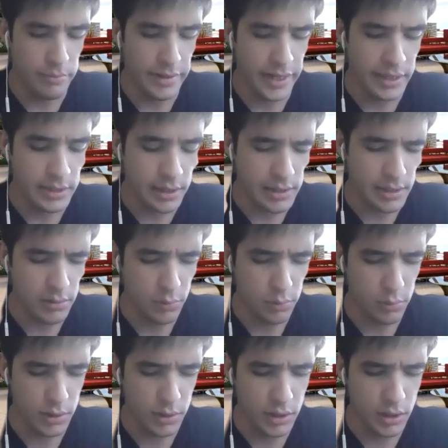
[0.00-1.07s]
It doesn't
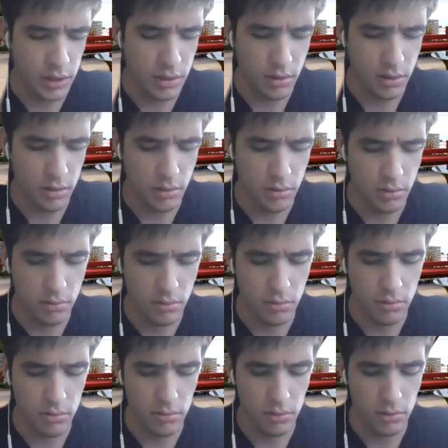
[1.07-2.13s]
really
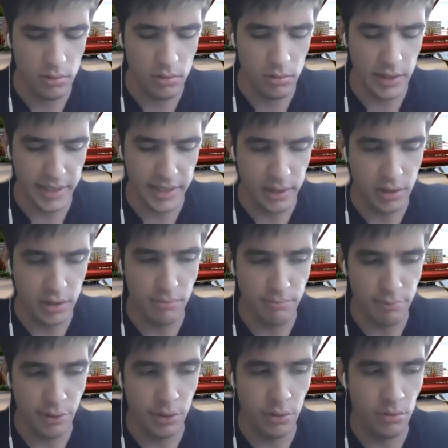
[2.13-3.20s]
like
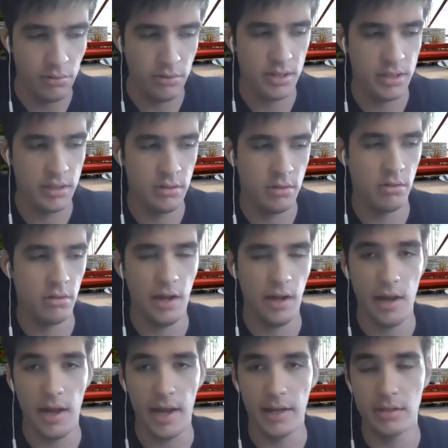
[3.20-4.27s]
compose
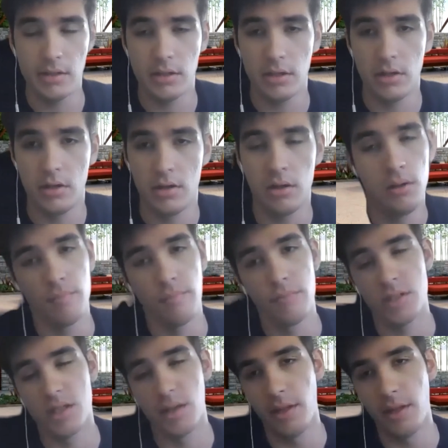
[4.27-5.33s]
as
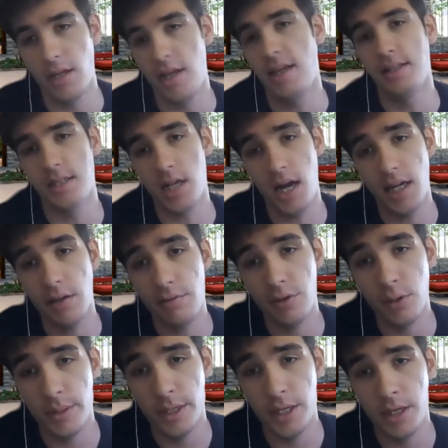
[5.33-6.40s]
something inside of
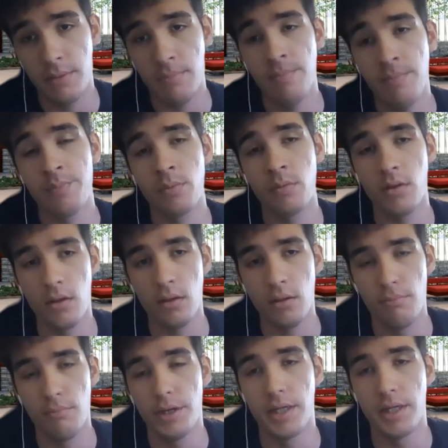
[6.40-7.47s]
kubeadm,
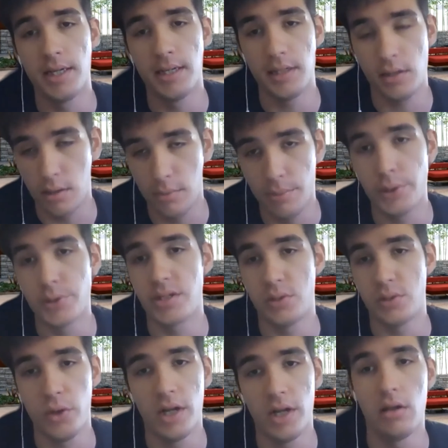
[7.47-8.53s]
but it
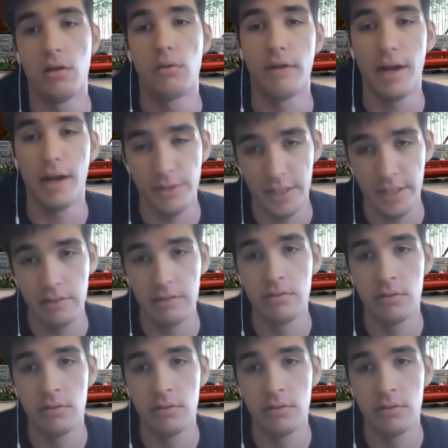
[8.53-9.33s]
composes well around it.